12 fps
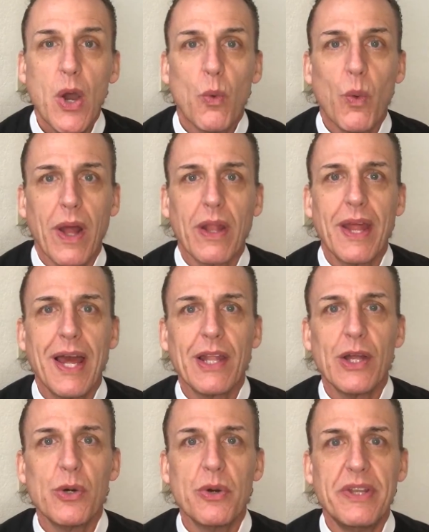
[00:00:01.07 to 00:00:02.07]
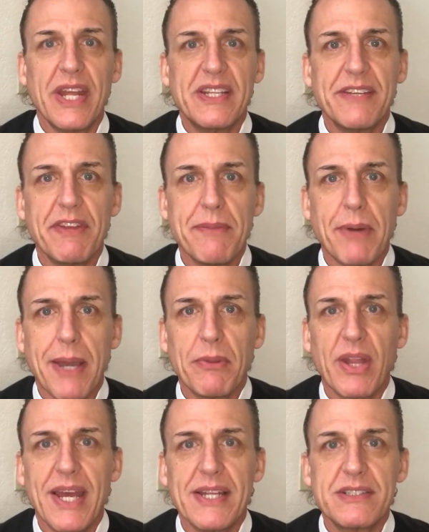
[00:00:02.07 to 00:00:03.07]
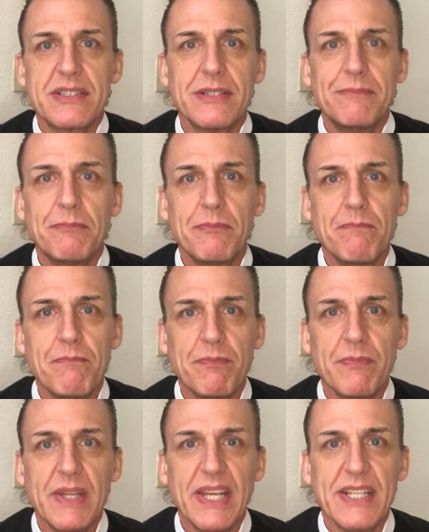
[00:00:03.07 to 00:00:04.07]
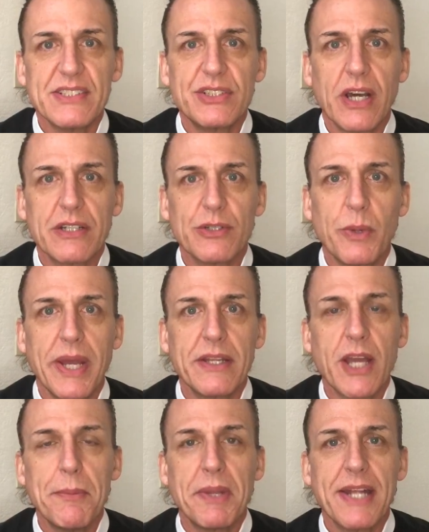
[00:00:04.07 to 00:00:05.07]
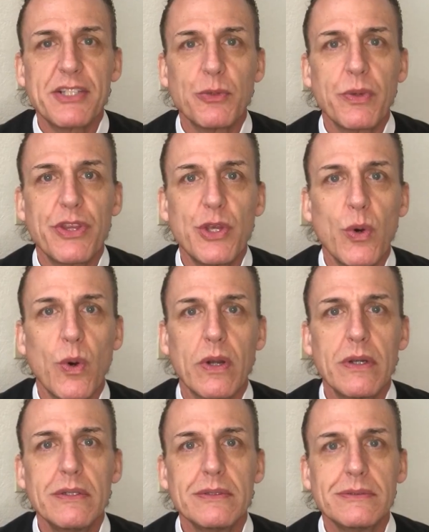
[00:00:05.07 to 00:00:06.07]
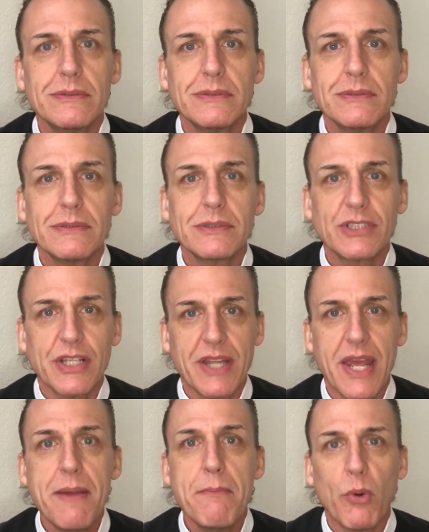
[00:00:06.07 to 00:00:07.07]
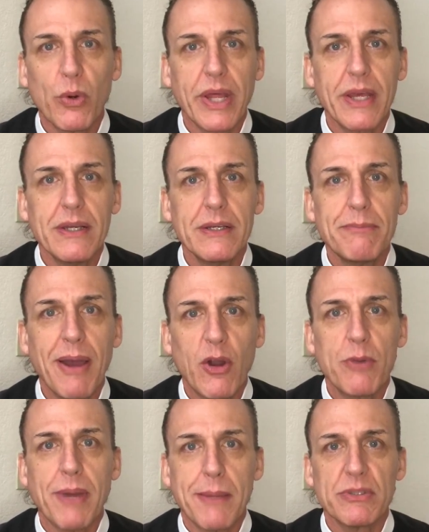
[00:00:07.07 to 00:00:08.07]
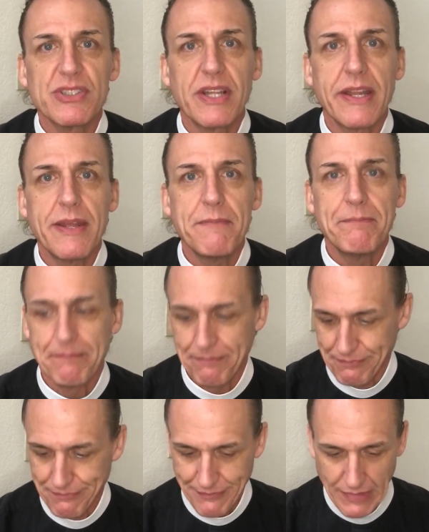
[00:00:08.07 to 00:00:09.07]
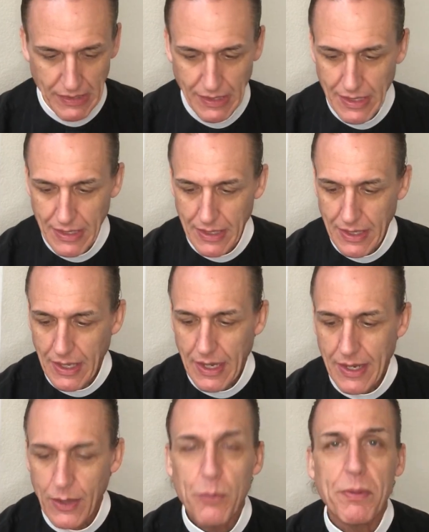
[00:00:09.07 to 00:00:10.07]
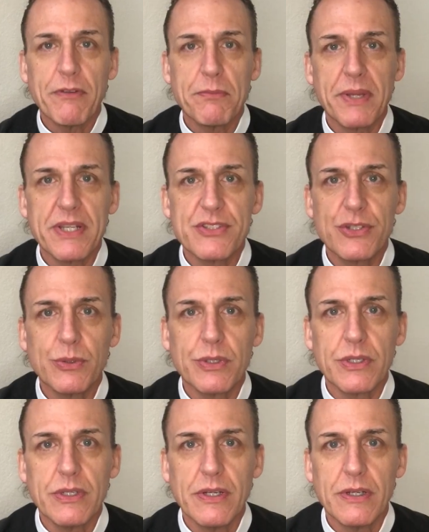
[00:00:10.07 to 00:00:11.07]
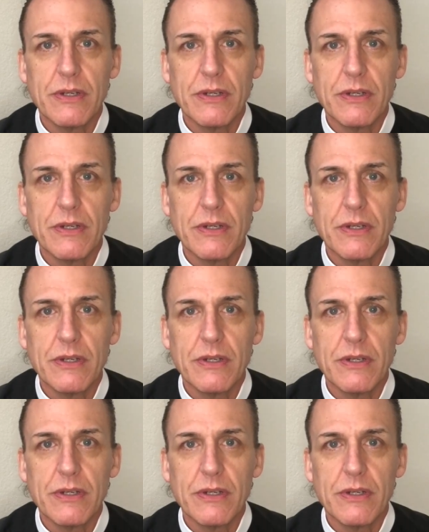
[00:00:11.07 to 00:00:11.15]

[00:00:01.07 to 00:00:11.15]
Well, hello, Nativity Bible heads. It is Dr. Wayne coming at you with your Sunday morning Power Bible Study. I hope everybody's doing